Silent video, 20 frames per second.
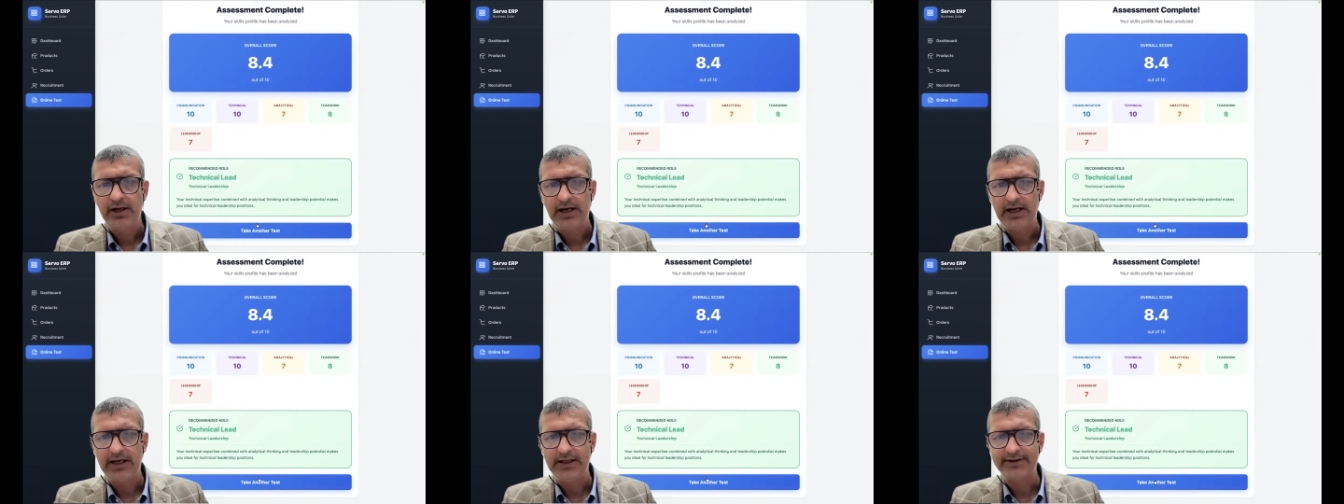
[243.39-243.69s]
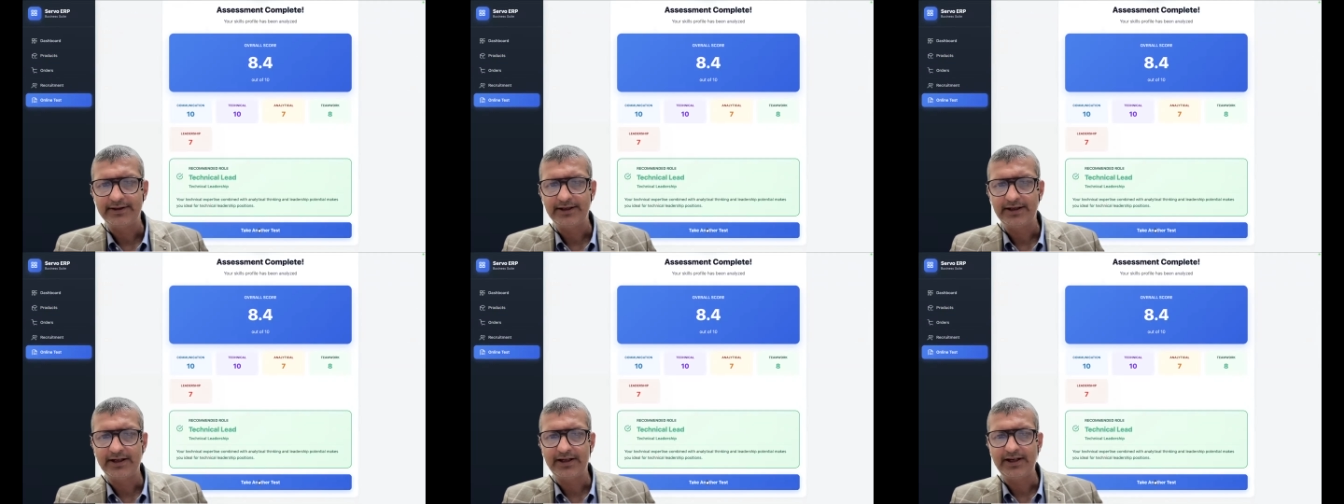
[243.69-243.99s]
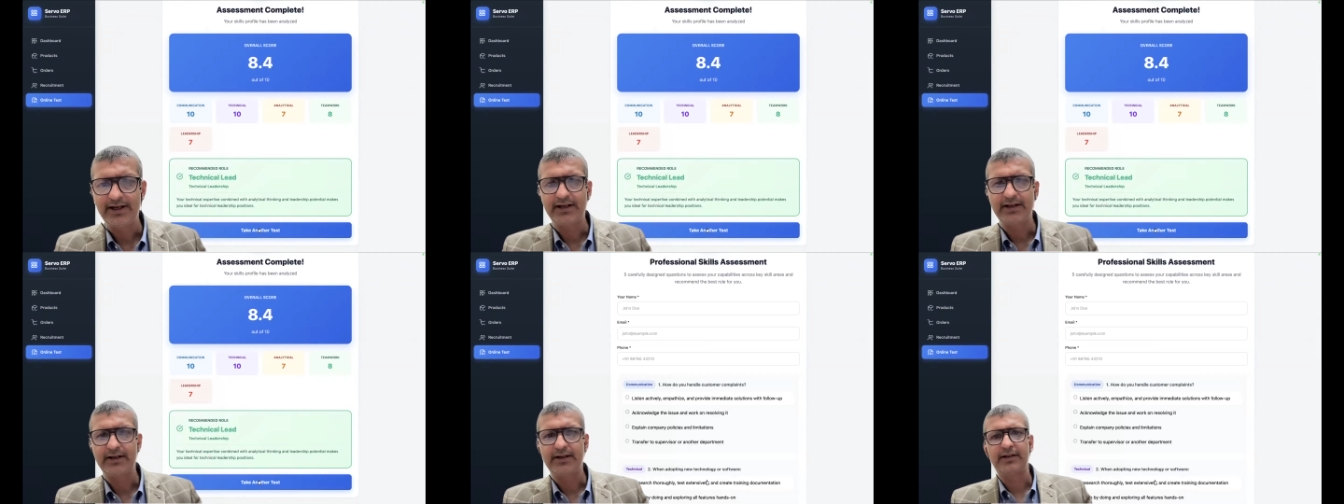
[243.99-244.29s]
I'll say
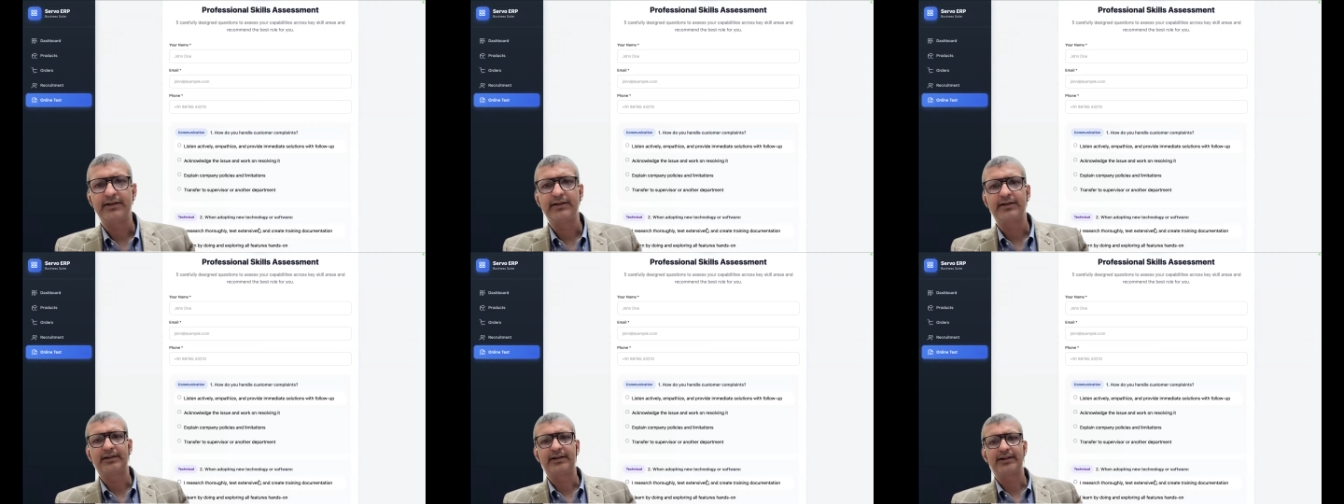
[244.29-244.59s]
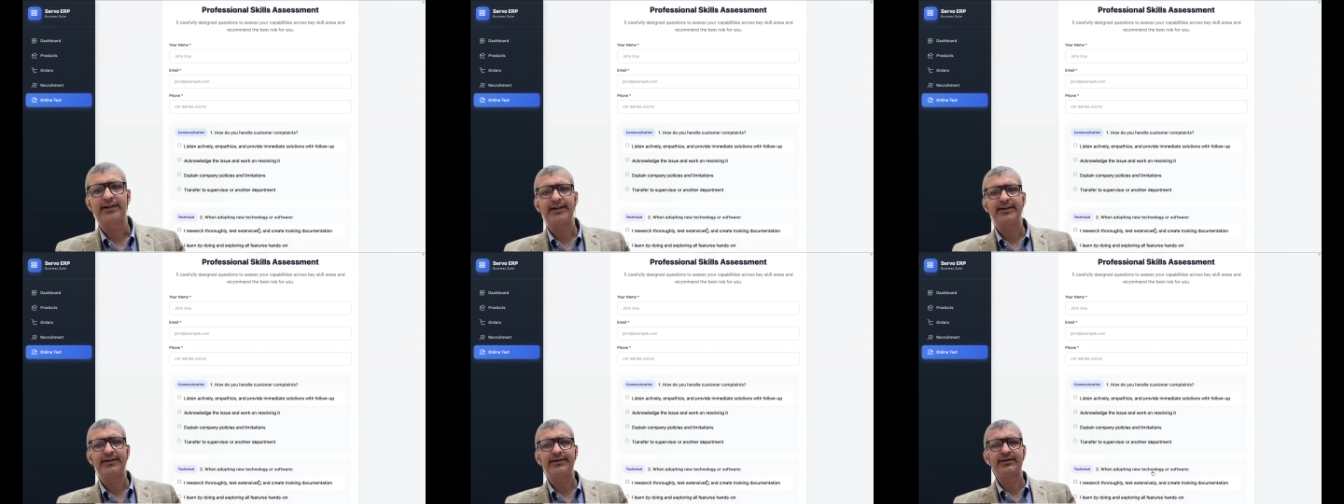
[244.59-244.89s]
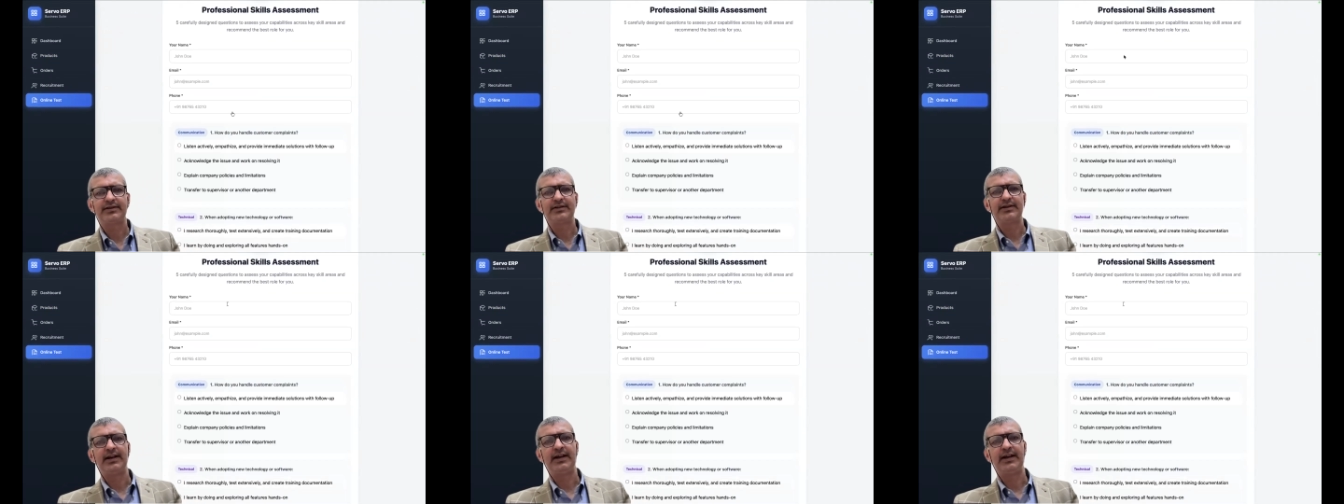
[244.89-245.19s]
take another
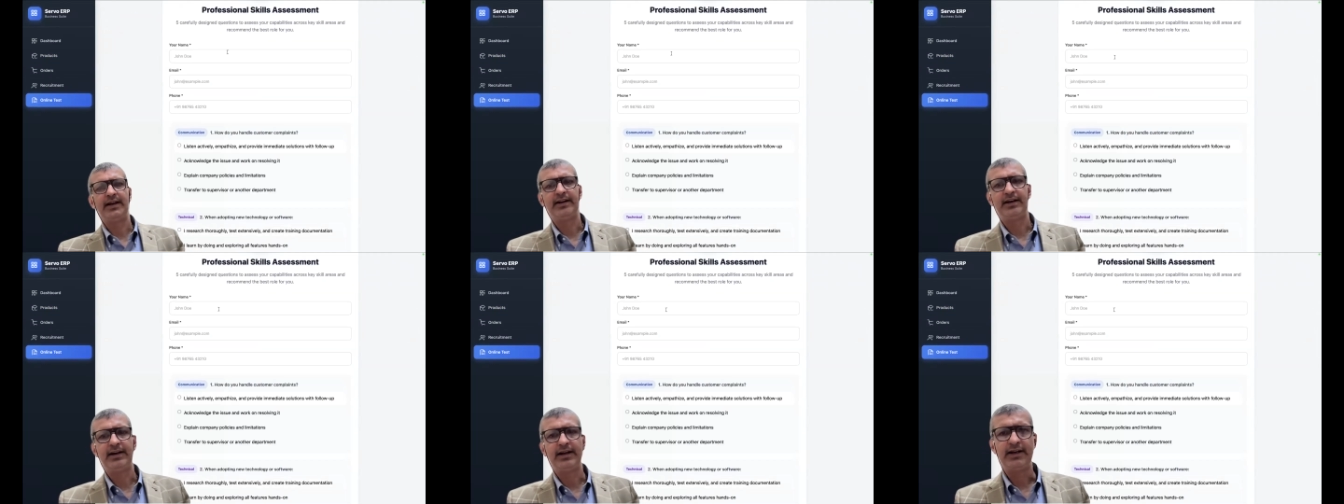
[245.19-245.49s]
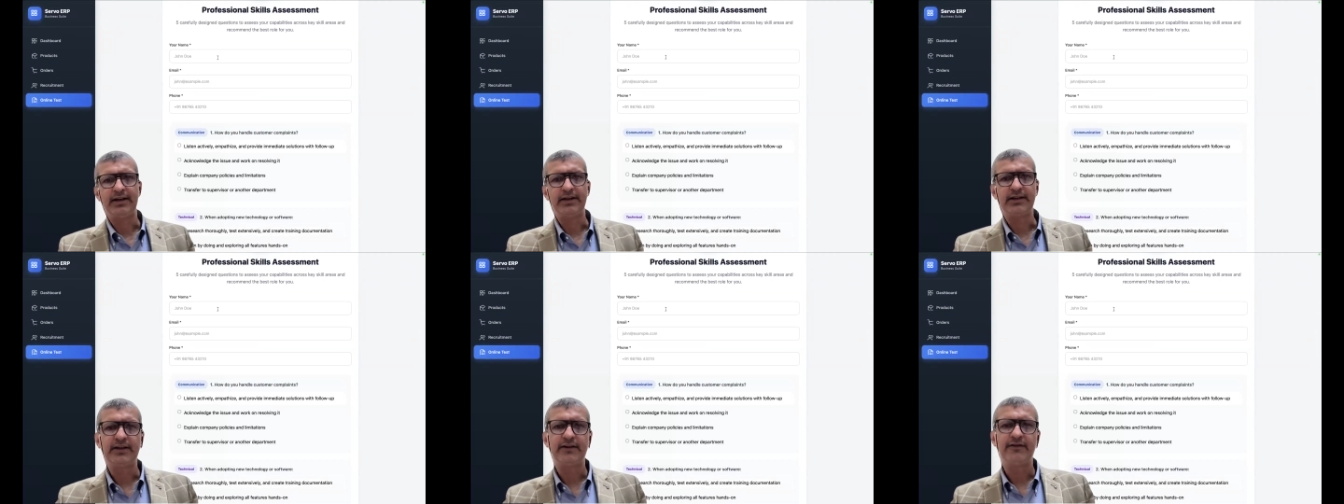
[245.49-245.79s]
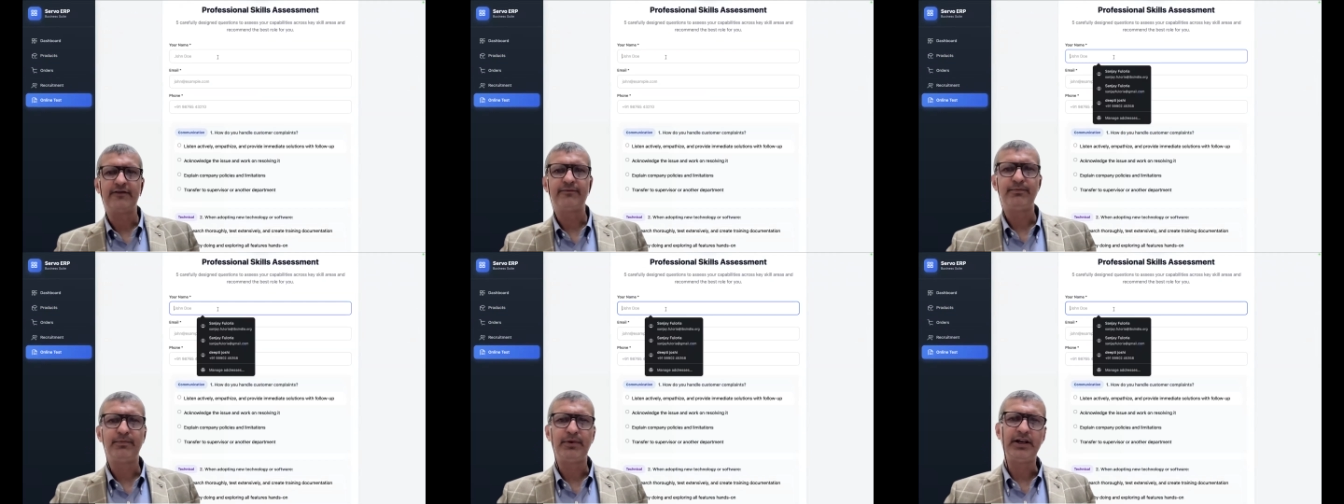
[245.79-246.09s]
test and I
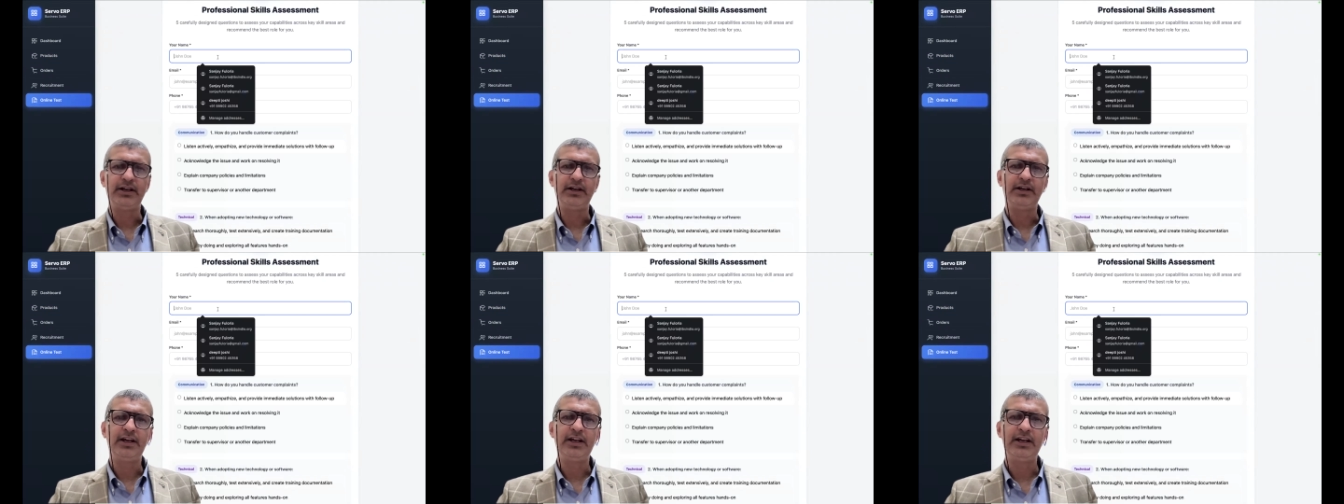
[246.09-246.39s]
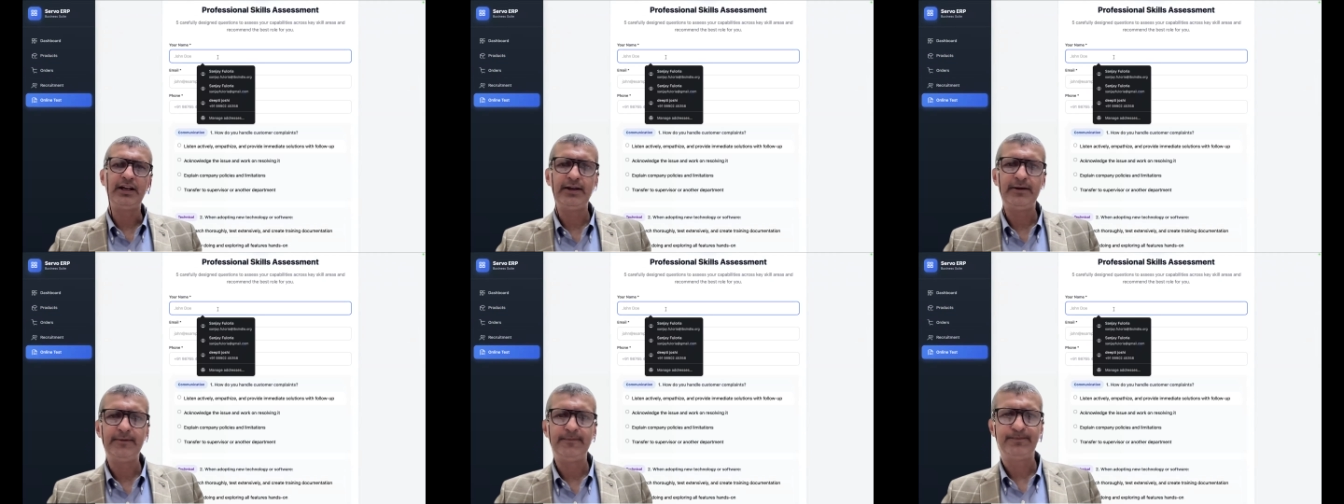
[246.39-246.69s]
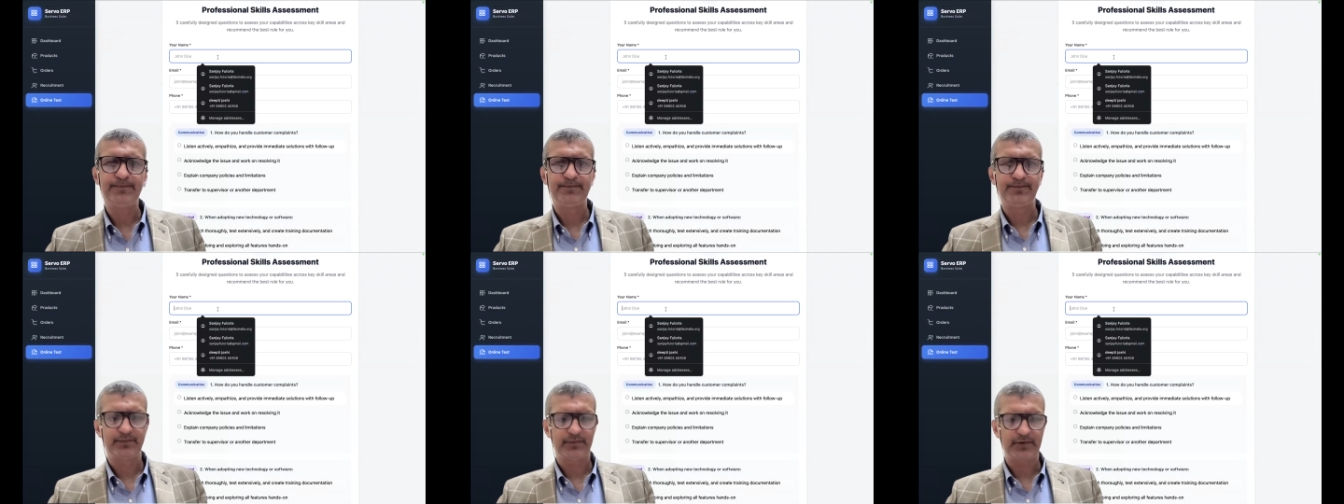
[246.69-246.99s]
give my
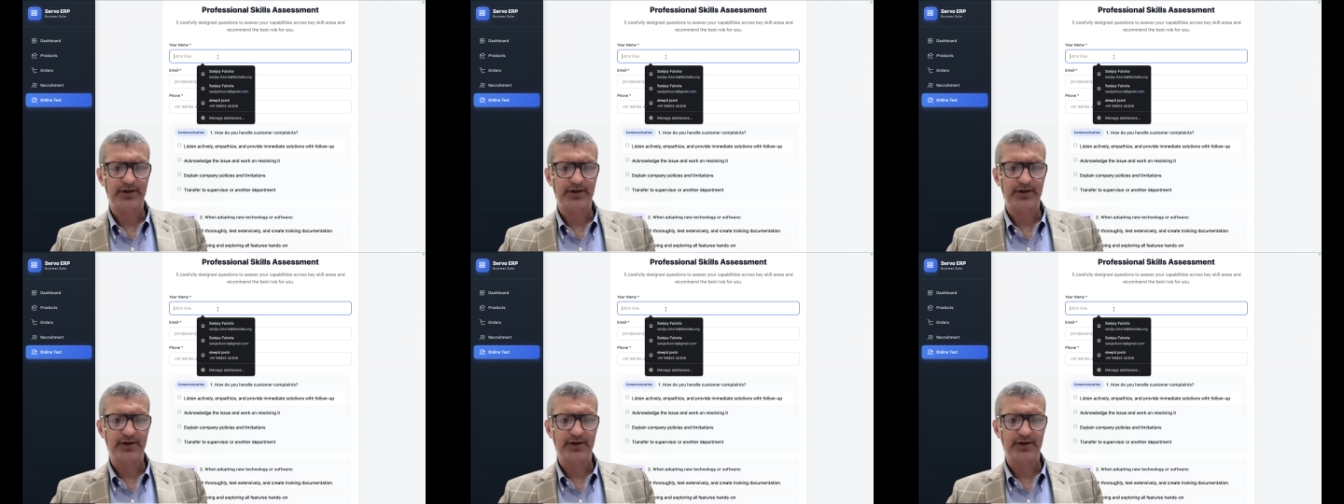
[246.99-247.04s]
name.